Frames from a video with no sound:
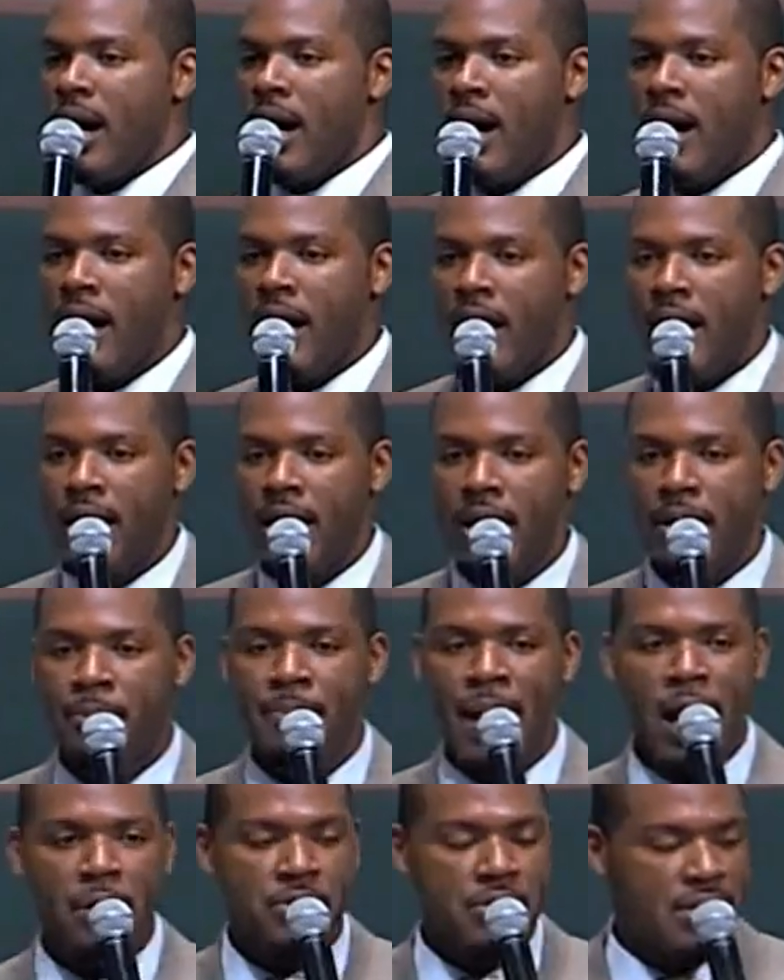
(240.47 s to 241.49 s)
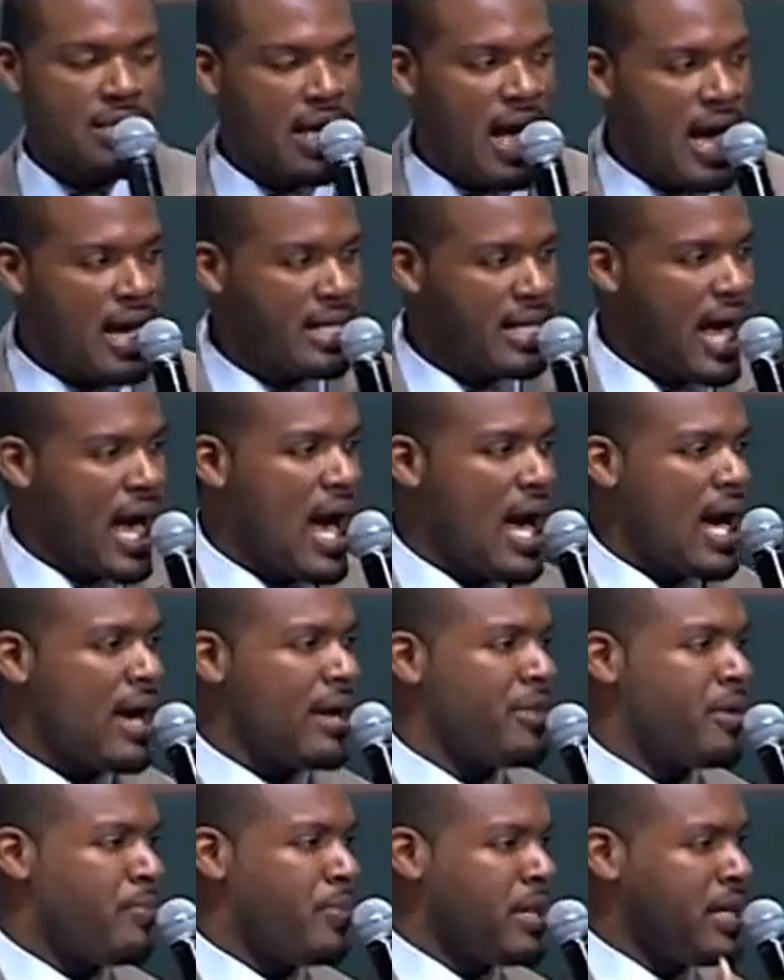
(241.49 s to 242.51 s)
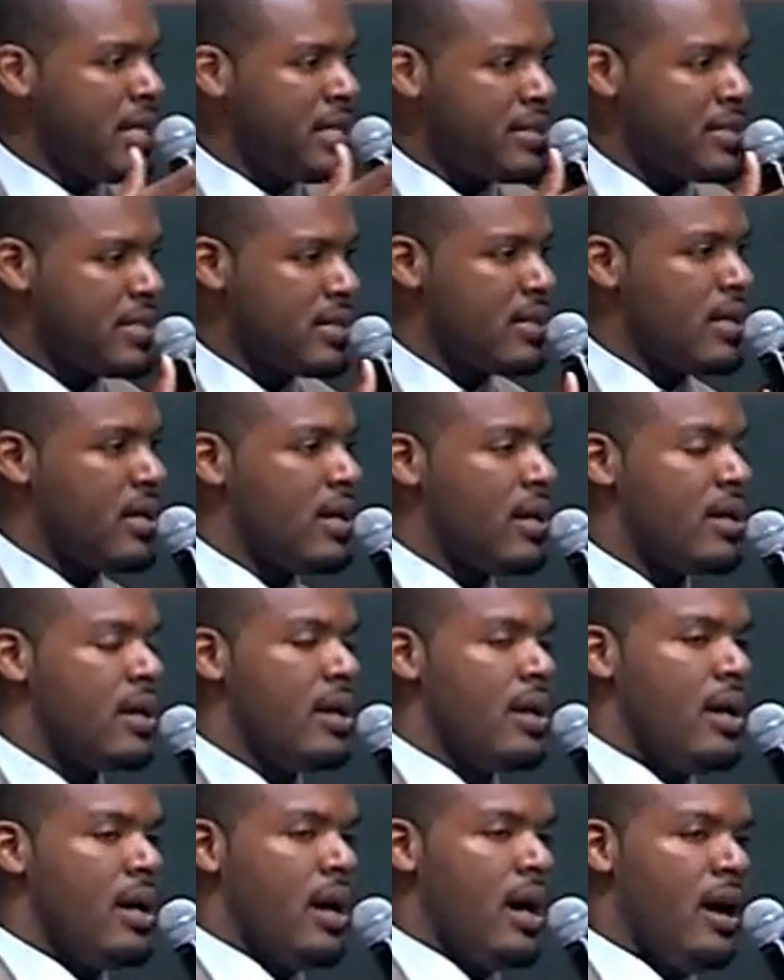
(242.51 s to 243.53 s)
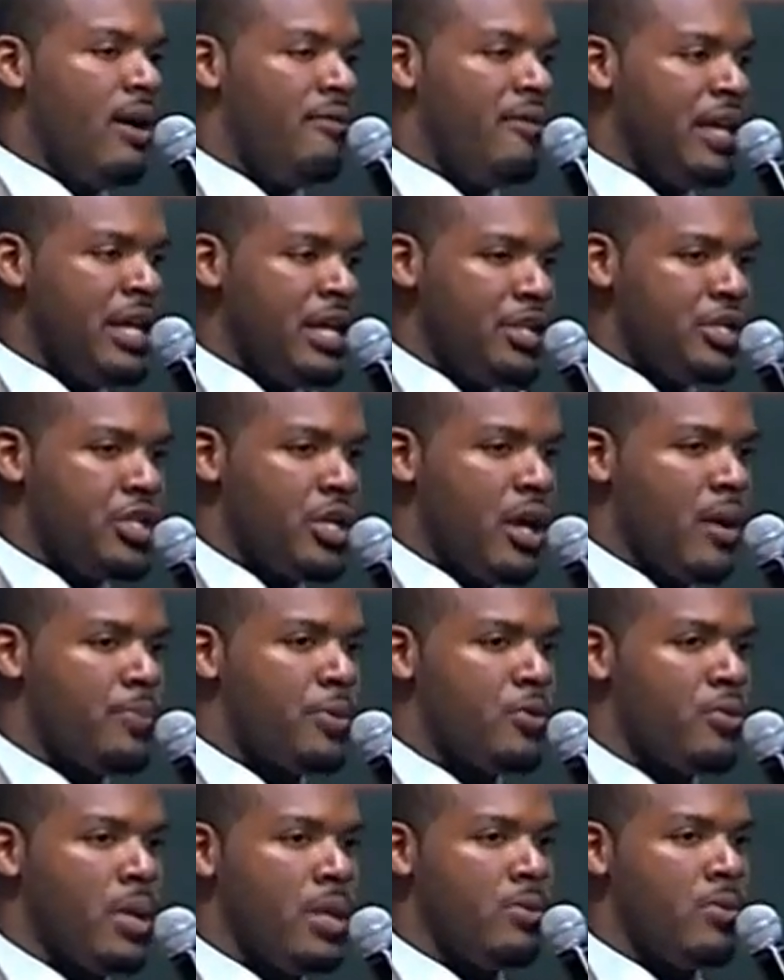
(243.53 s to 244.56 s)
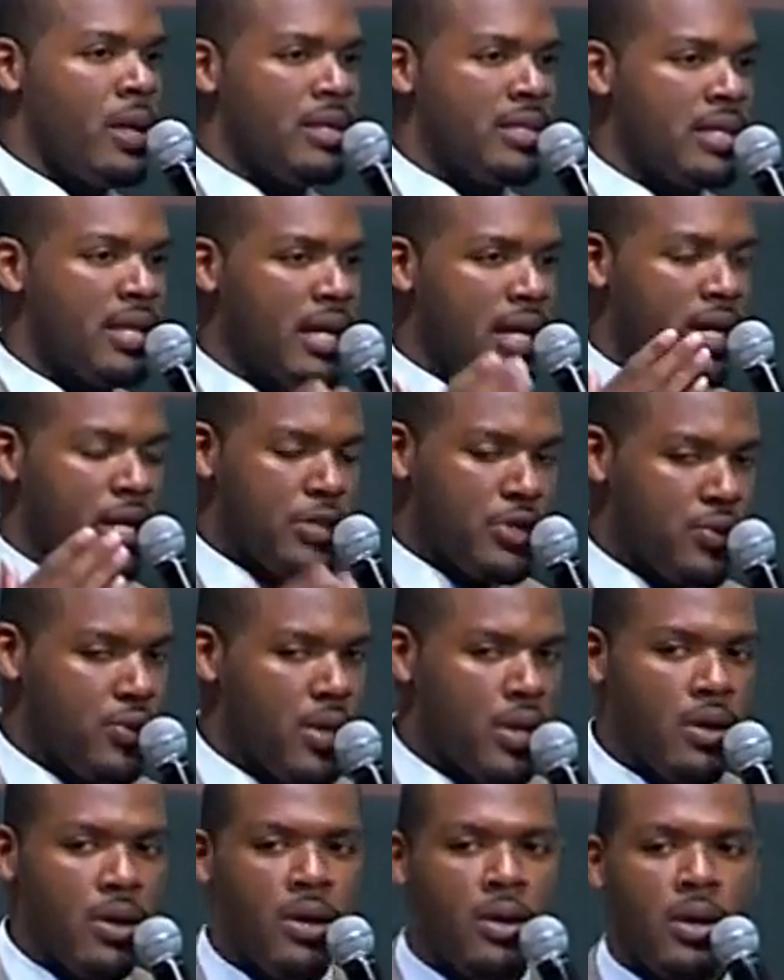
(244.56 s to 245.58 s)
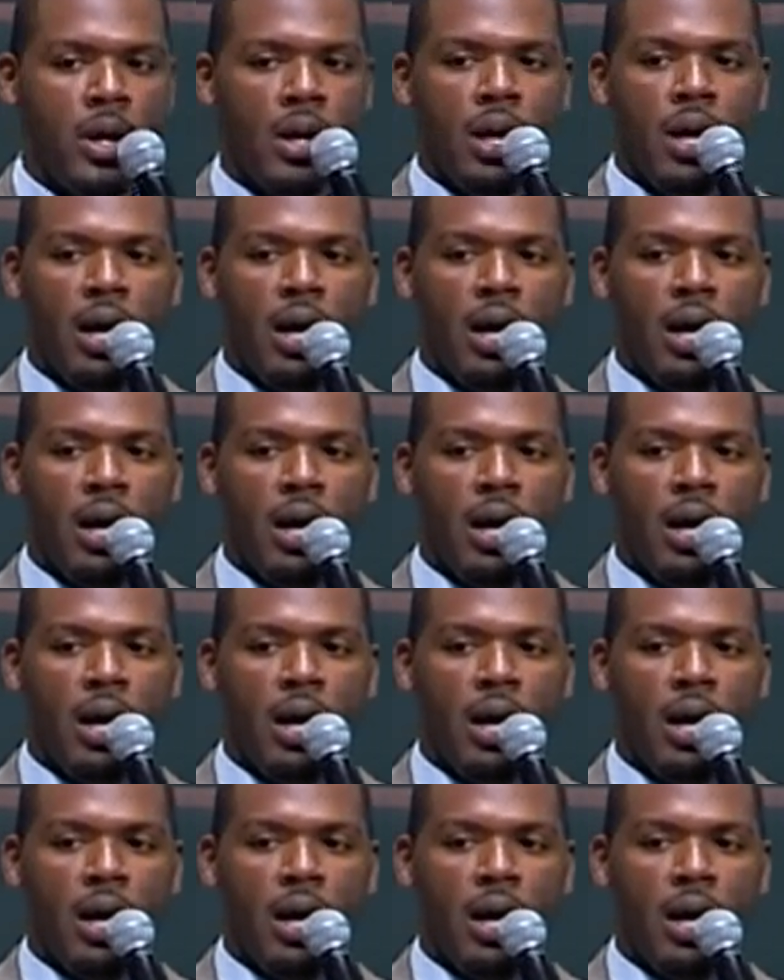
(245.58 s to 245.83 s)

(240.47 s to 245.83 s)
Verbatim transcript: uh, Mount Sinai, the peninsula of Egypt. We went to Israel.